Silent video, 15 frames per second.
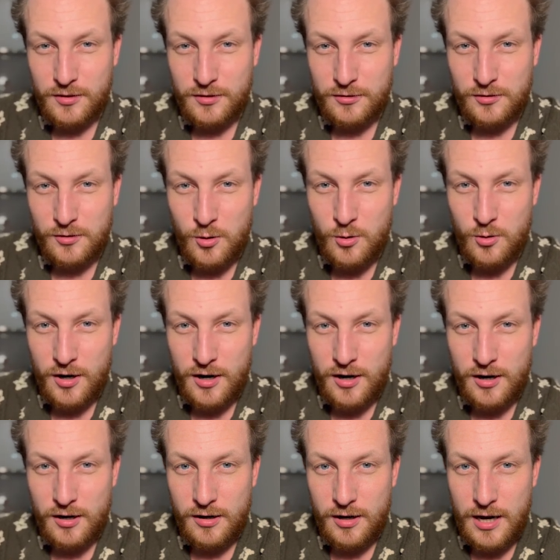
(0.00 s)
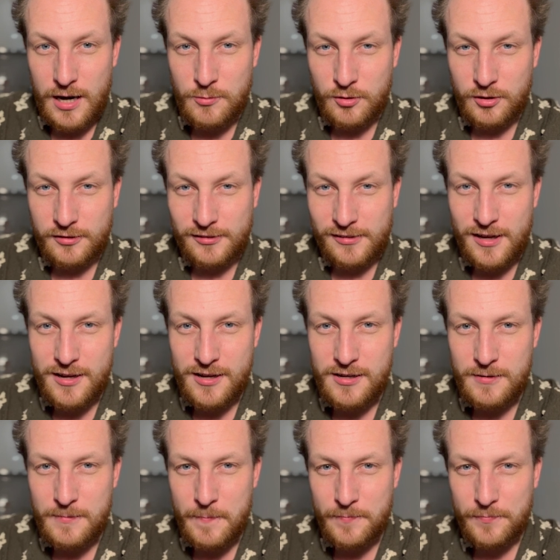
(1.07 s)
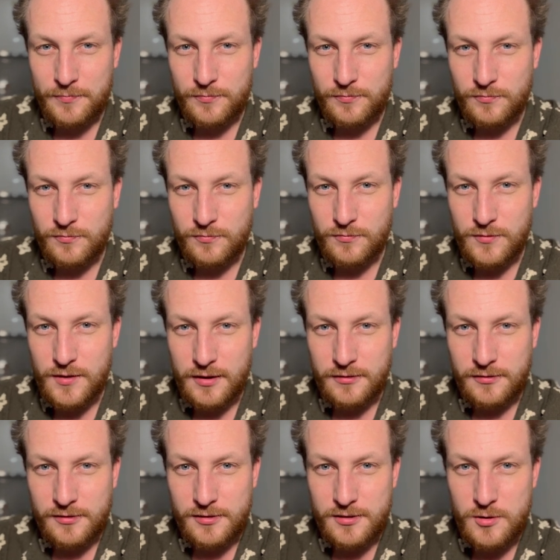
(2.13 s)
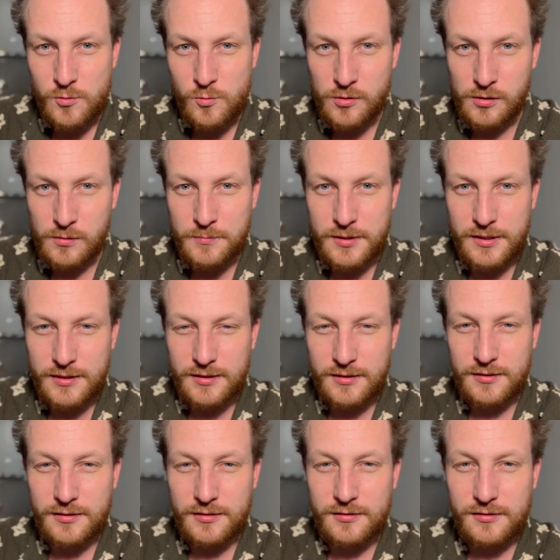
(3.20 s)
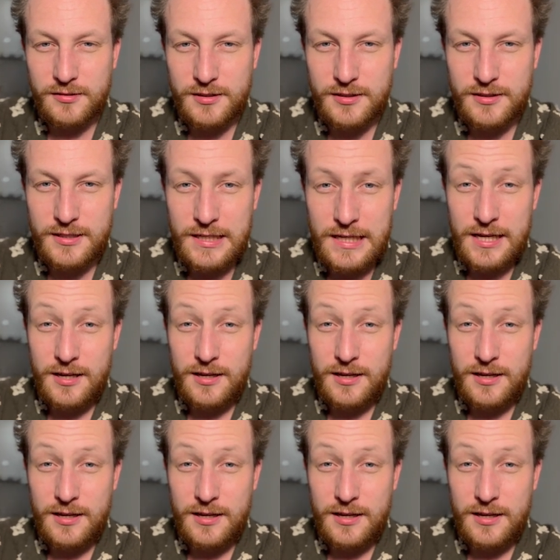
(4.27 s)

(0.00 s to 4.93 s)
So I'm going to say next year will be the